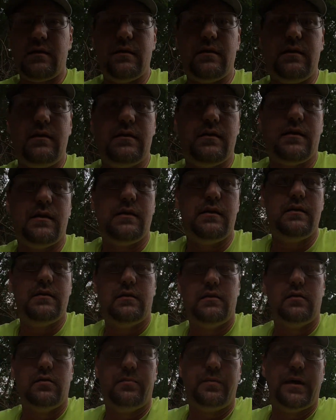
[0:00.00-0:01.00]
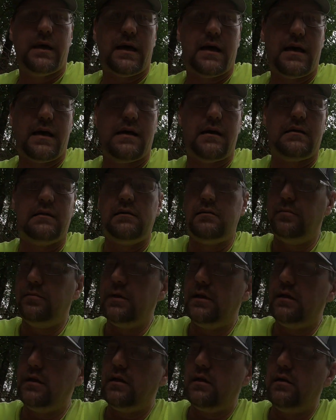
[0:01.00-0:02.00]
you know, I hit a little bit higher, a little
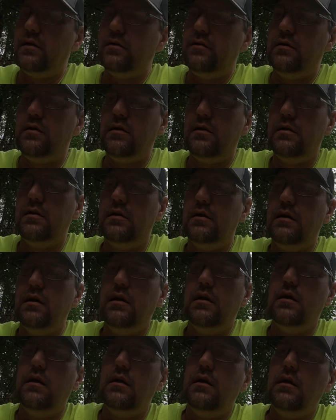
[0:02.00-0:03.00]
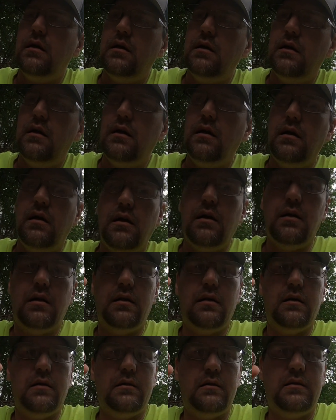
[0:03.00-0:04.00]
bit low,
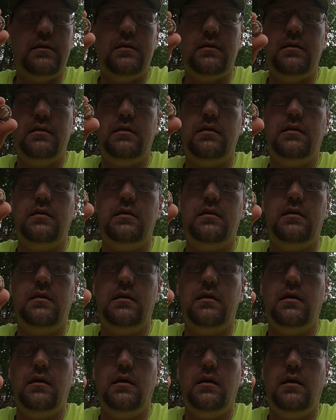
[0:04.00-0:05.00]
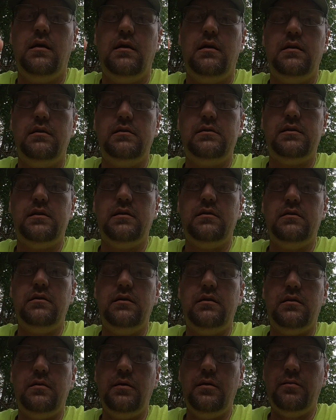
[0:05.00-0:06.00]
and it's still,
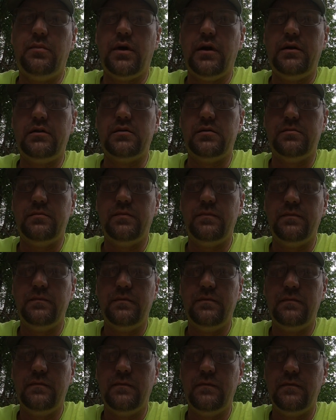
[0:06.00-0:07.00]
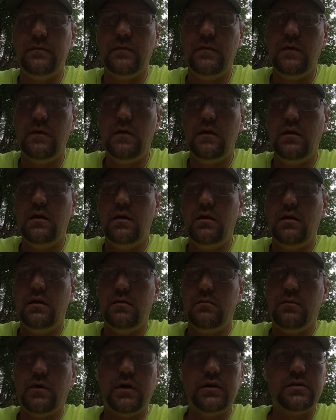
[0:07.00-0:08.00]
you know, it breaks them
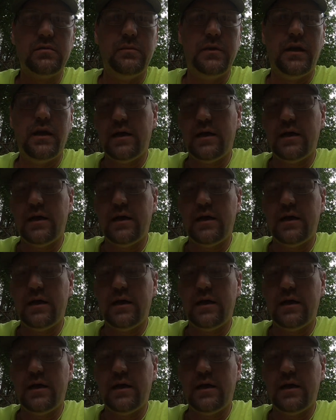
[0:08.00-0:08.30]
in